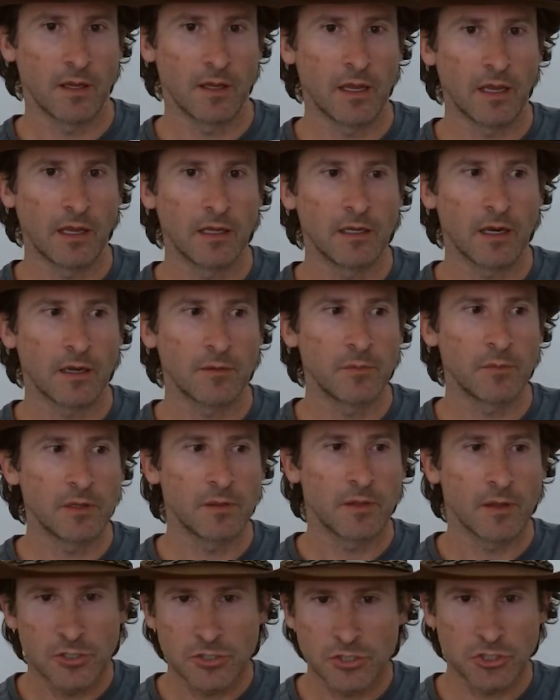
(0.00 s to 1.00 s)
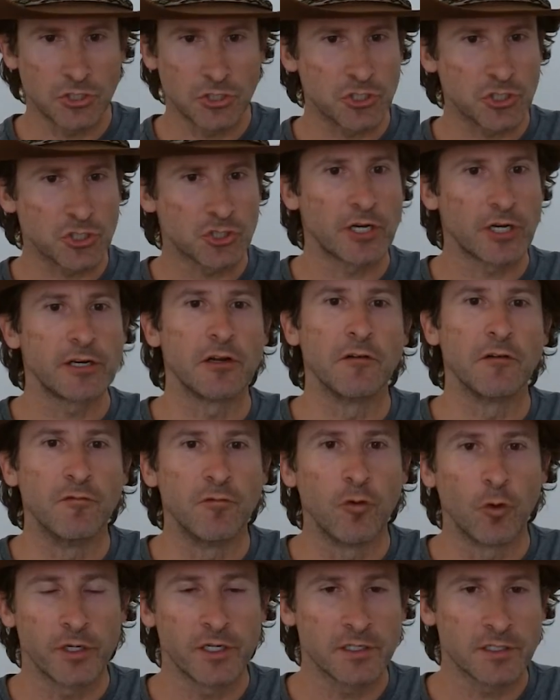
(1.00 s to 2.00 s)
And I mean, there's just straight
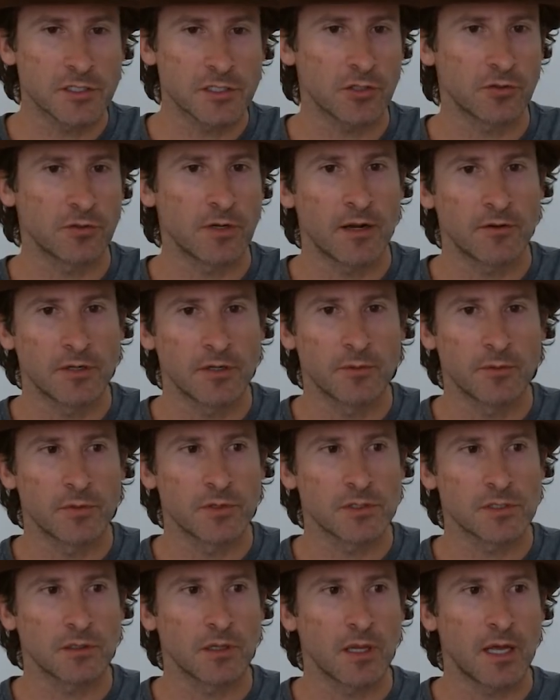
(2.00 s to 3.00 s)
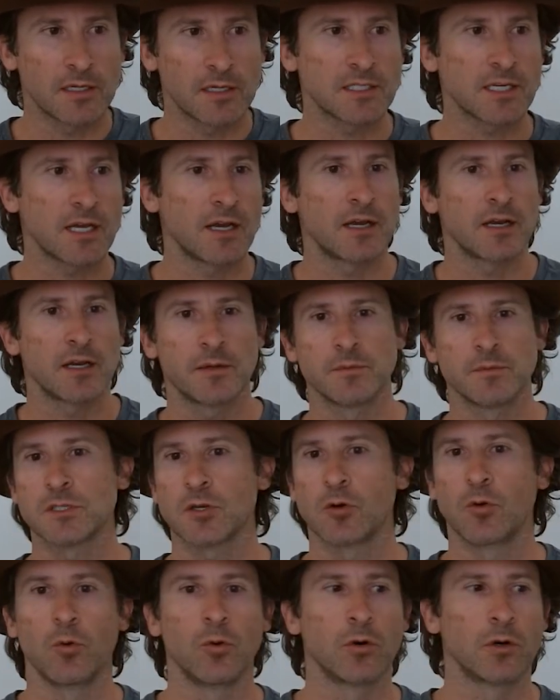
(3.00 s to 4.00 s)
avoidance around numbers a lot of times,
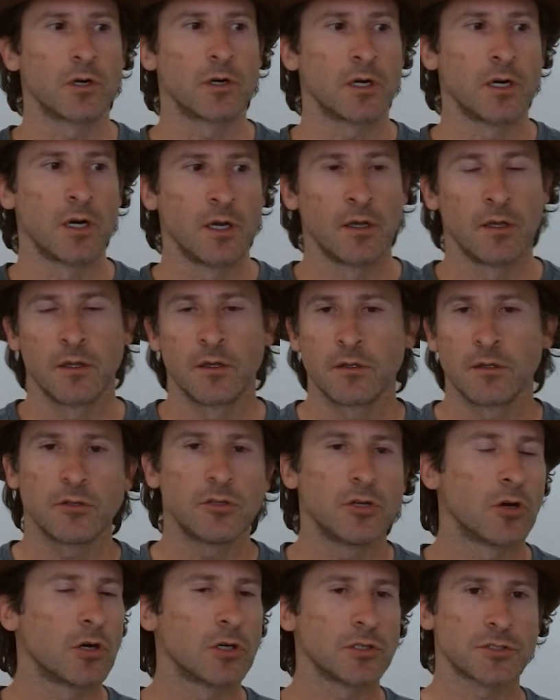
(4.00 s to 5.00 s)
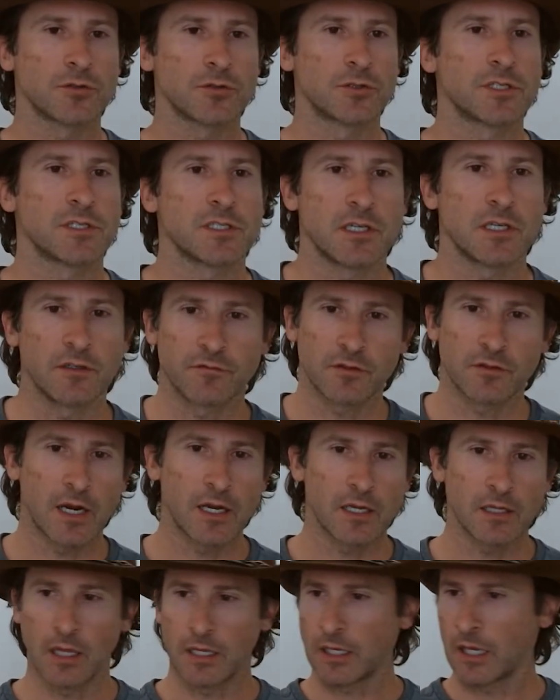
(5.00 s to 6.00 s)
or, all sorts of stuff,
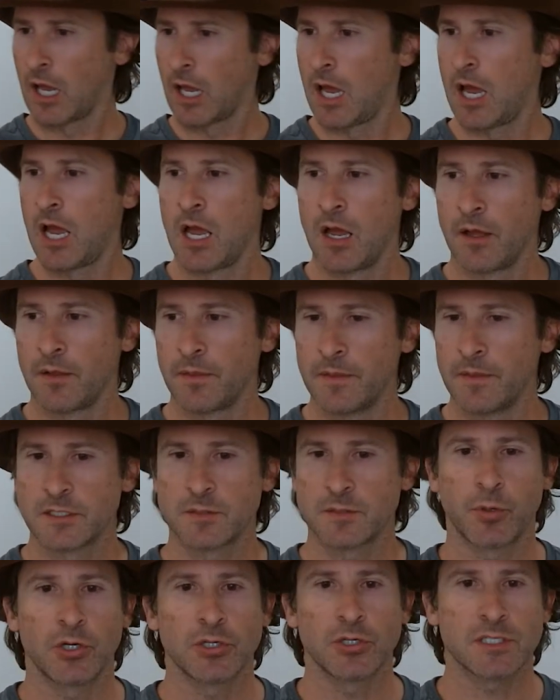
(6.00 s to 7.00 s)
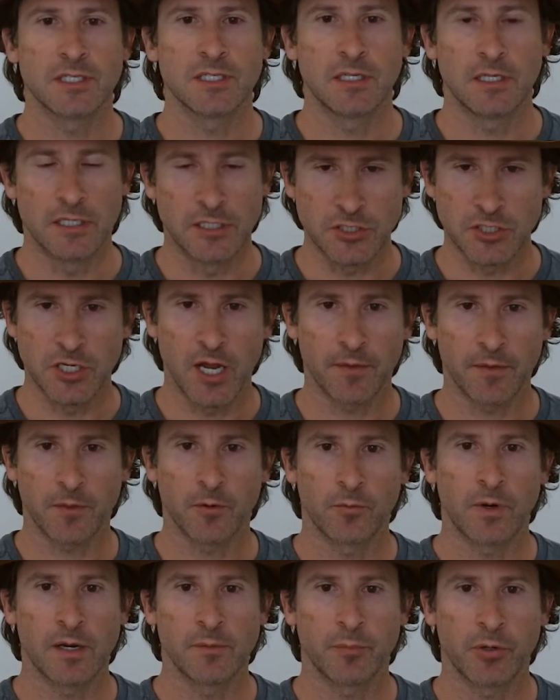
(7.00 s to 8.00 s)
right? Like, this person is not the
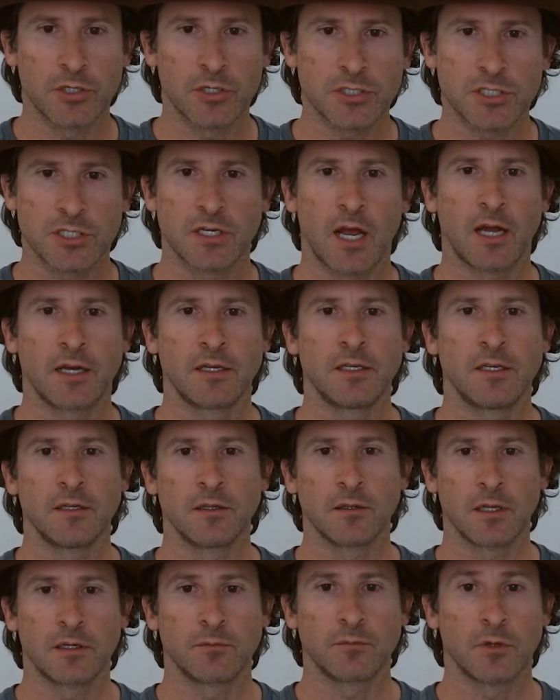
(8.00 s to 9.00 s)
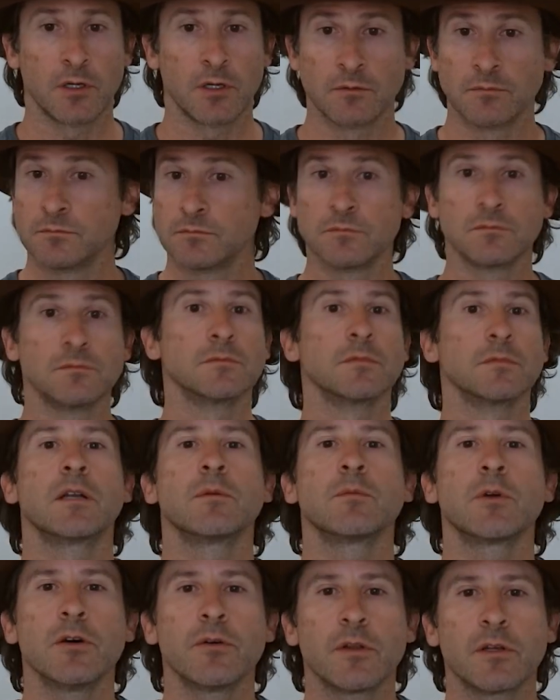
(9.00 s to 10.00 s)
right person. I need to let him go. Let him
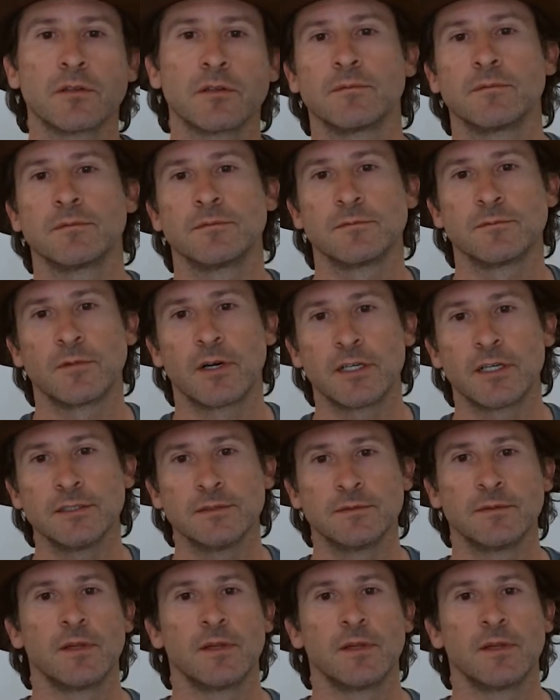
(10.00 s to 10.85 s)
go then, right?